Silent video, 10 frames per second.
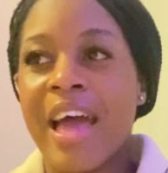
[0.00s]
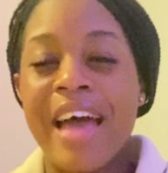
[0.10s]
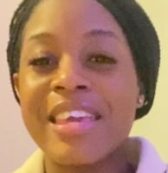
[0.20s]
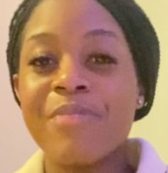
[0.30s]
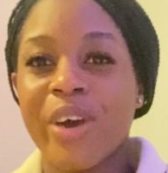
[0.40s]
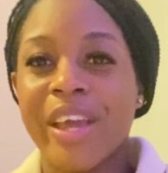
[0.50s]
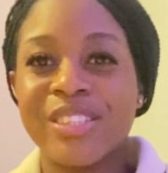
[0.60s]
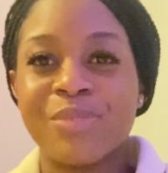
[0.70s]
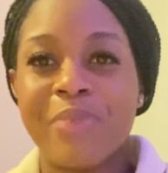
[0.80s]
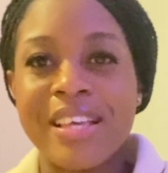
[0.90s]
I keep forgetting
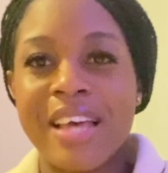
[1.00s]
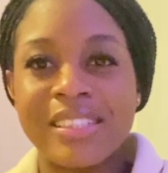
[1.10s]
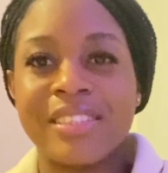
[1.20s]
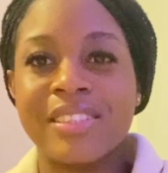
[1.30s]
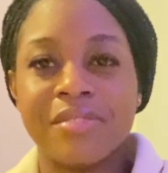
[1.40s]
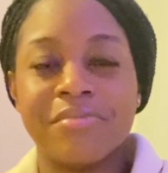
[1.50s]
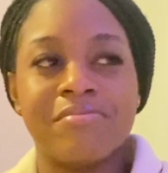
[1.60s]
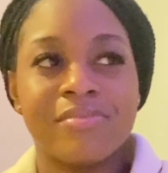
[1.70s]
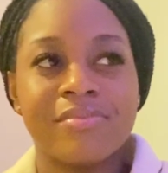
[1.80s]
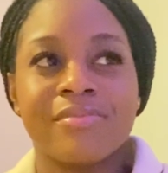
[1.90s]
to buy acetone.
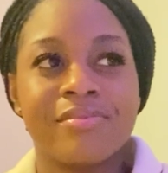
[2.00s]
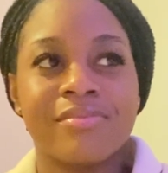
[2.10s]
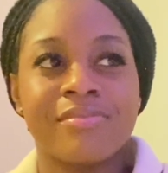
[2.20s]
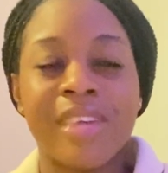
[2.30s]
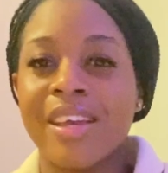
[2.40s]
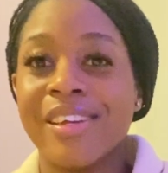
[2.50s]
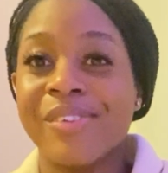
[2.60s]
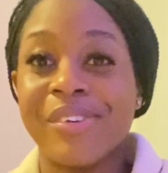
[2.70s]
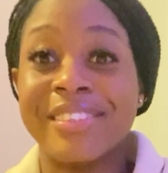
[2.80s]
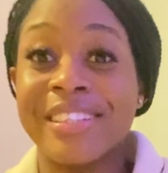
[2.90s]

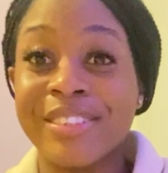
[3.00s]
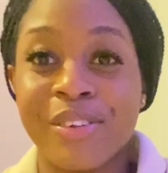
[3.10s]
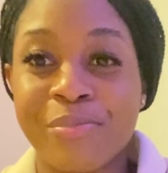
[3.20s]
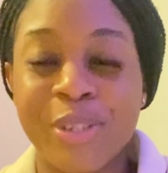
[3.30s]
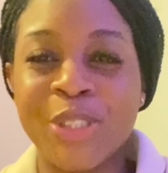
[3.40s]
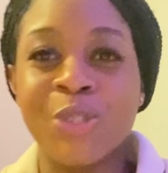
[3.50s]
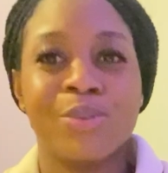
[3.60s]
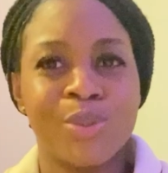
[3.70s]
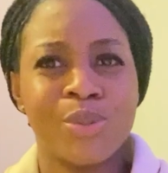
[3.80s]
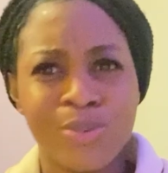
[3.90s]
Anyways, that's not the point. So
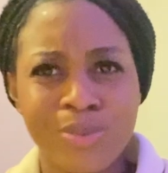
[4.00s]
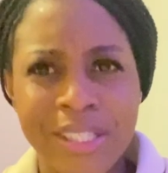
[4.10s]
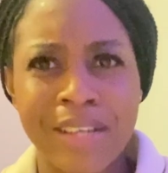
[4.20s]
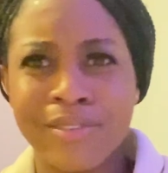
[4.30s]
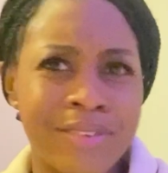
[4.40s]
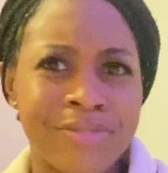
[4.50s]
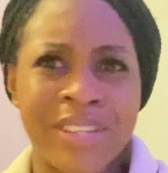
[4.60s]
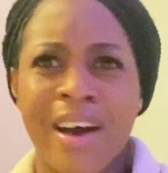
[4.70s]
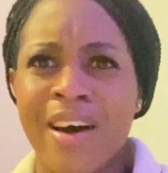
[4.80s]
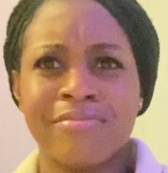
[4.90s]
don't take note of
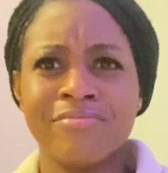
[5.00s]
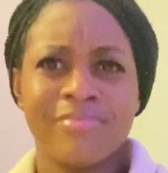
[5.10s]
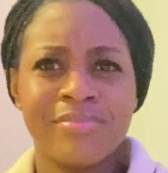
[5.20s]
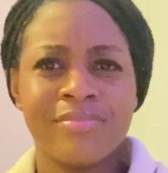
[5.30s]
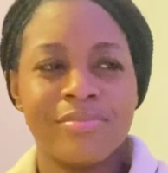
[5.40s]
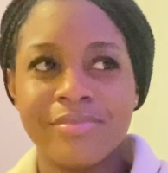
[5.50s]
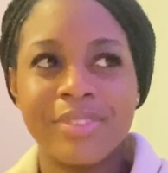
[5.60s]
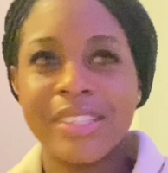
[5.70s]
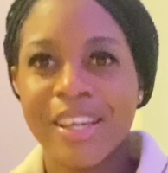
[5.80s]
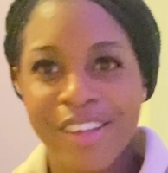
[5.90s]
that.
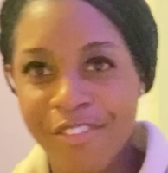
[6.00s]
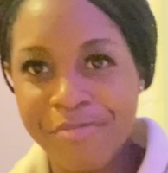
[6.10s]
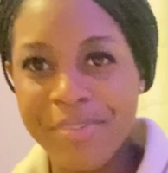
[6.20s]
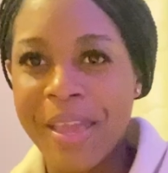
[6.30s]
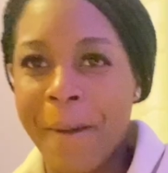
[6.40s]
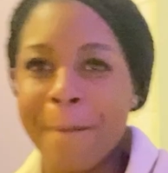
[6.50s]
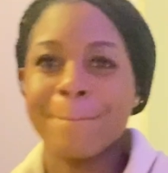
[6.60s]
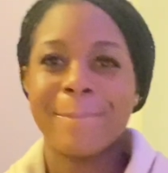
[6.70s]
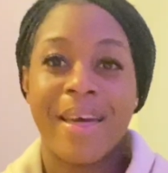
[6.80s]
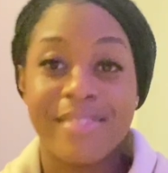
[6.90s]
Take note of me
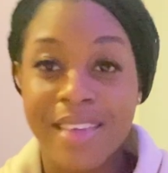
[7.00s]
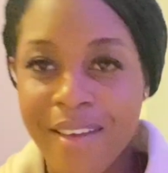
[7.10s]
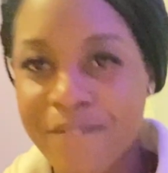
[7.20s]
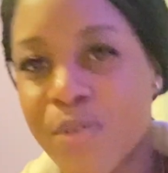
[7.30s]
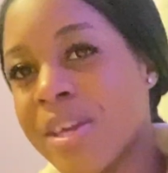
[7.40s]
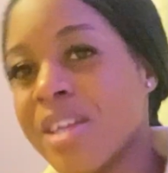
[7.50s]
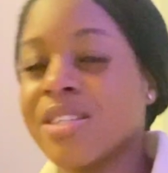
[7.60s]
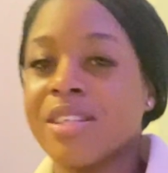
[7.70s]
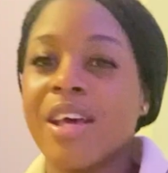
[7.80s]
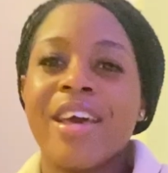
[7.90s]
and the
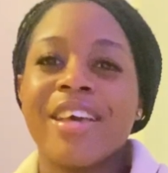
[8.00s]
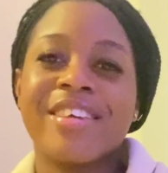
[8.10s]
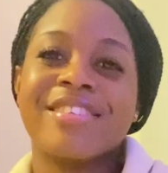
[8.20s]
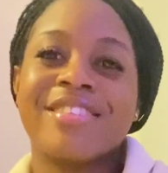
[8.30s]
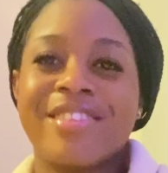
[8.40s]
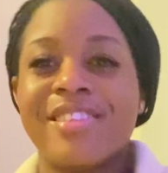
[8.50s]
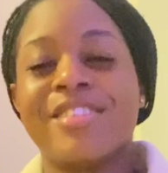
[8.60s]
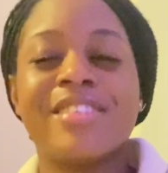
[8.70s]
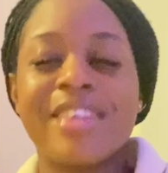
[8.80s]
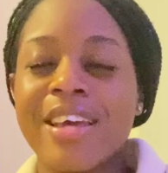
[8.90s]
information, because
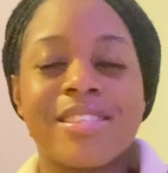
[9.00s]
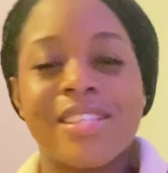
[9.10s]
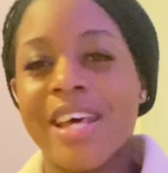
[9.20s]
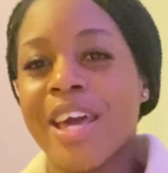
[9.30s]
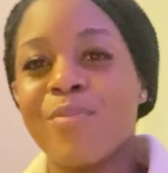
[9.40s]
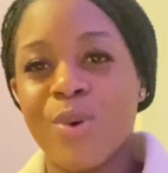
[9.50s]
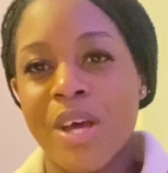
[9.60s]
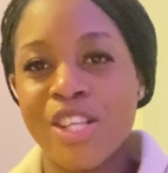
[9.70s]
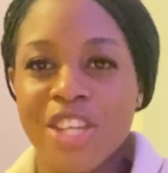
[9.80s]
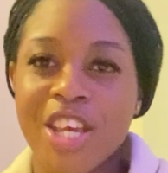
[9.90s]
today it's like a more
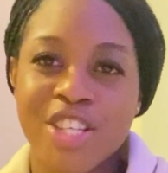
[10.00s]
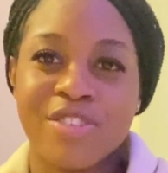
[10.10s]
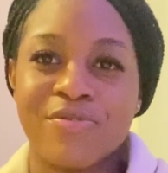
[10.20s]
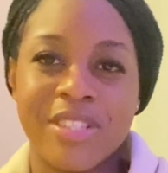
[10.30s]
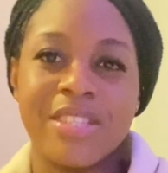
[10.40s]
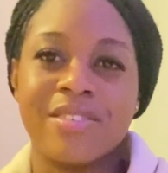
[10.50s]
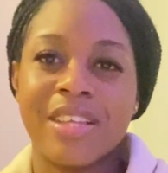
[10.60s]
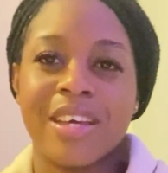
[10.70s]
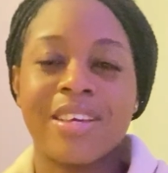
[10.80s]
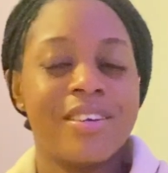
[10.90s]
educational video.
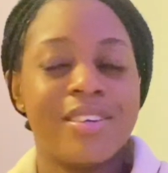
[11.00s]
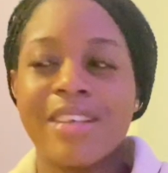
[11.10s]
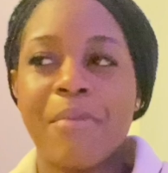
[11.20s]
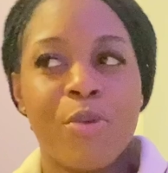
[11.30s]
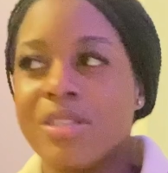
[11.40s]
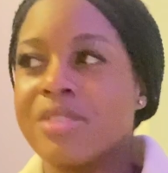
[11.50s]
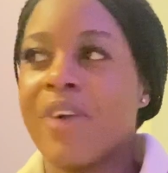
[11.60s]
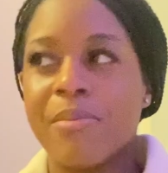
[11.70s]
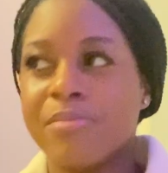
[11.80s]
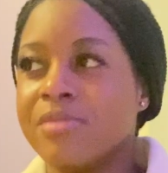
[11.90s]
Like, yo, I'm always
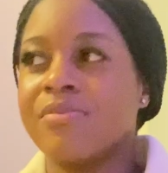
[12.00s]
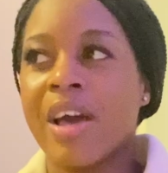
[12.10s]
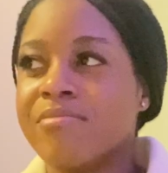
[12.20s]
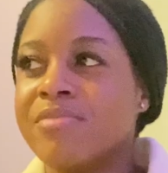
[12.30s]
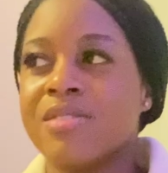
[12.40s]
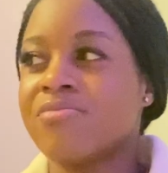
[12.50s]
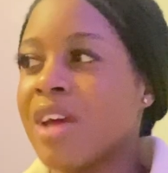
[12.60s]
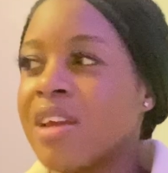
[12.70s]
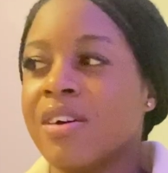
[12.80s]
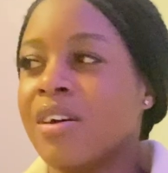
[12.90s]
vibes, just
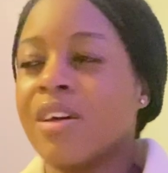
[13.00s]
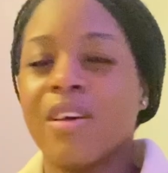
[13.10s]
trying to.